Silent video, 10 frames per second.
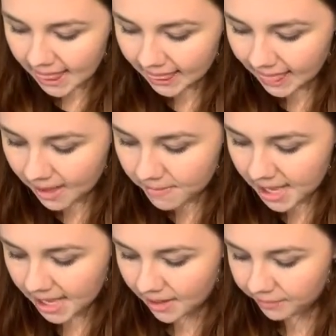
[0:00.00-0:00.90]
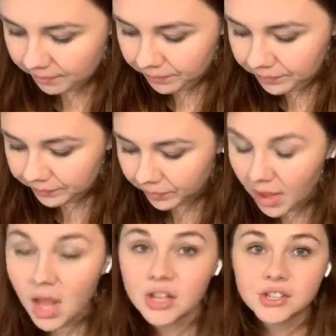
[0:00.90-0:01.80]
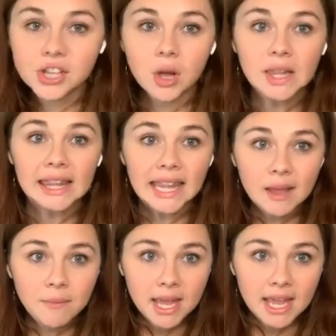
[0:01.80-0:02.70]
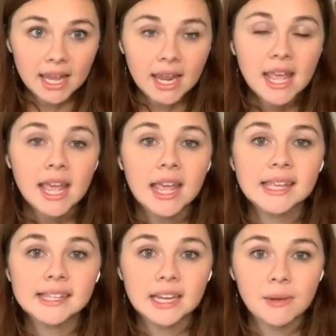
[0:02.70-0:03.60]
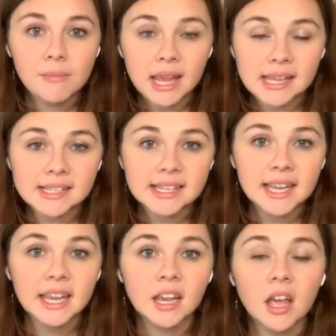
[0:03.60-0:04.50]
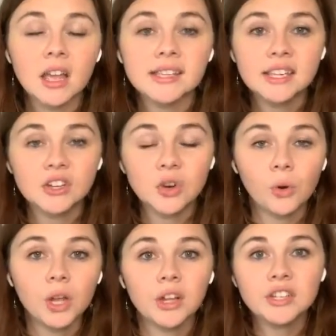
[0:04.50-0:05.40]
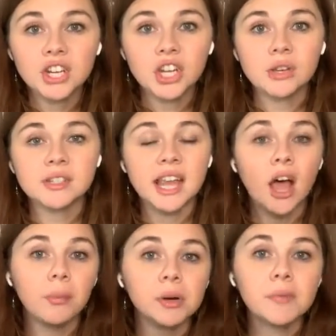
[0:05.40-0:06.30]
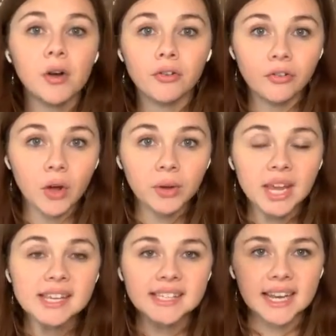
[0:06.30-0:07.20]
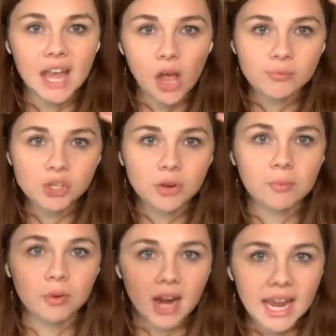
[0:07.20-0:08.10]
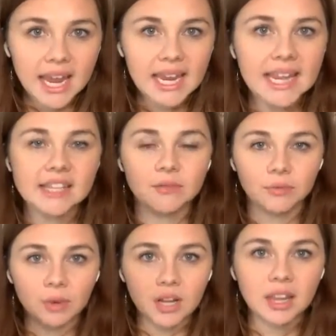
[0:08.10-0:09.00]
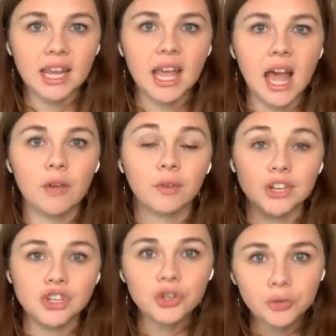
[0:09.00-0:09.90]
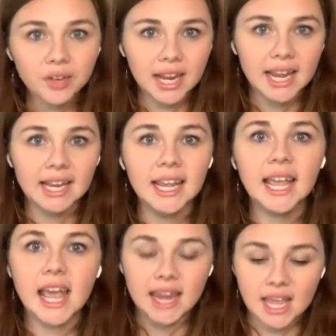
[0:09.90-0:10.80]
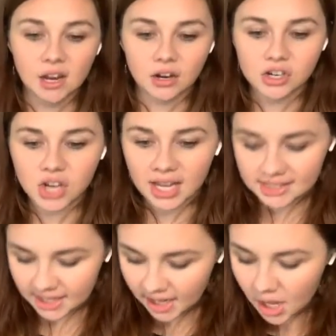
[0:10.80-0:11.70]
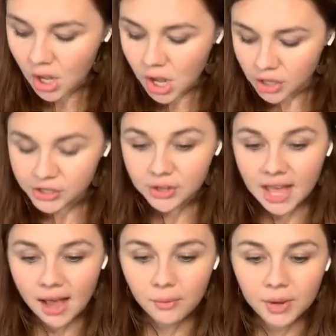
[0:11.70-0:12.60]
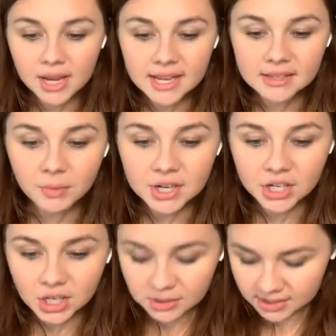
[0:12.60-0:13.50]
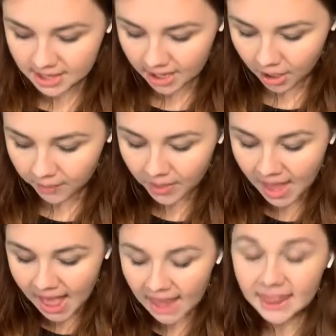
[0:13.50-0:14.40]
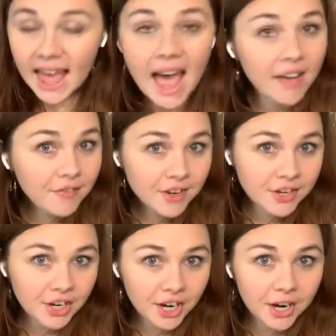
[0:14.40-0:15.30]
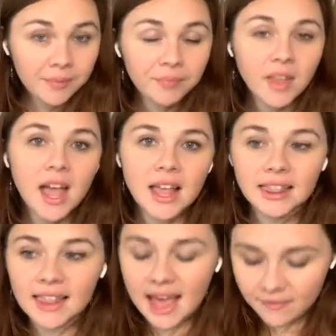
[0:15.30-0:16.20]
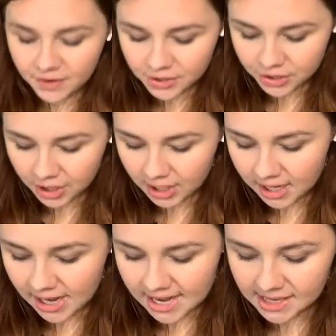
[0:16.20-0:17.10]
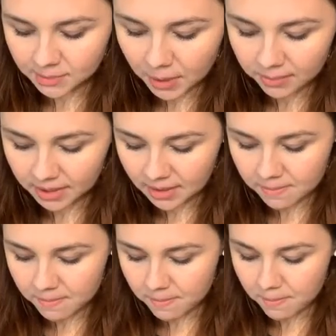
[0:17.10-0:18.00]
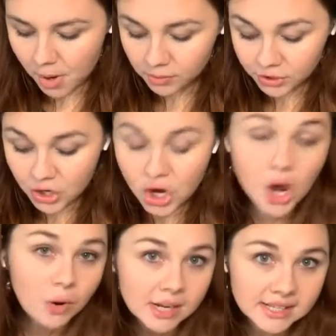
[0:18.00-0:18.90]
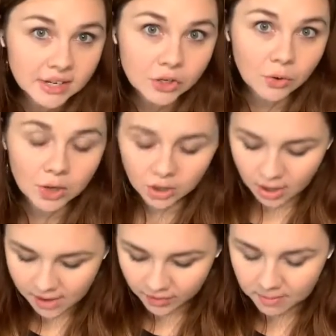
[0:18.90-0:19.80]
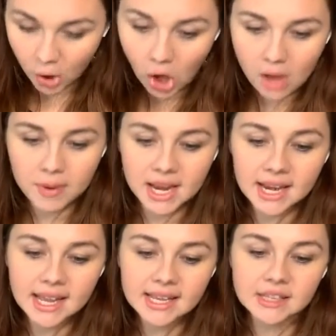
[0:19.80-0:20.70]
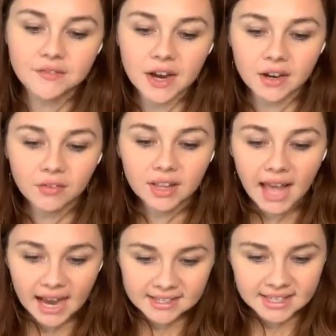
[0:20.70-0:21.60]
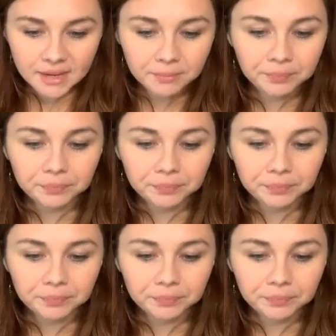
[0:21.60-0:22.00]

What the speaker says: Lemon. So lemon is an amazing essential oil to use to help promote focus. It helps your brain. It's really rejuvenating and energizing. So that one is one to use there. Lavender. Lavender is probably the most known essential oil of them all, but it is very relaxing.